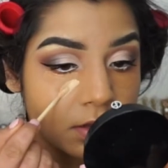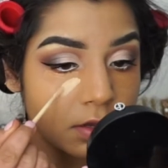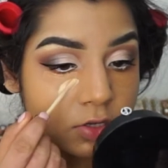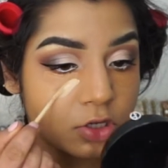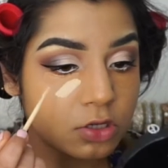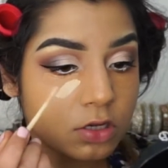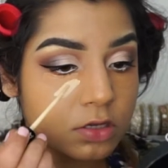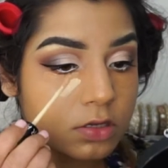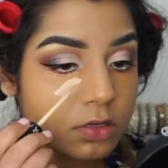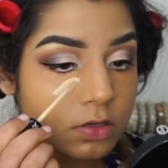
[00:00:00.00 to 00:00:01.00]
It's
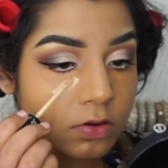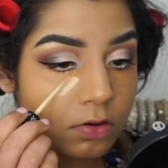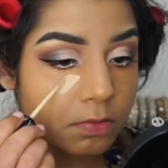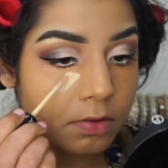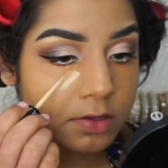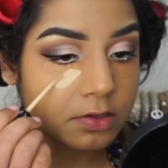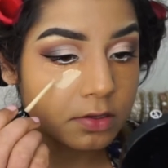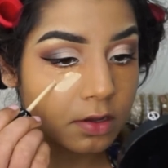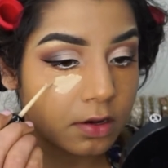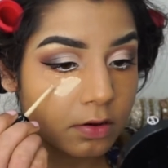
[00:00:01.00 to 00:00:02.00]
just gonna brighten
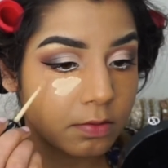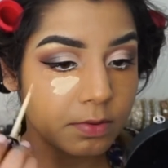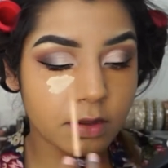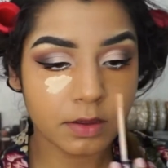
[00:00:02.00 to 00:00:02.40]
it a little bit.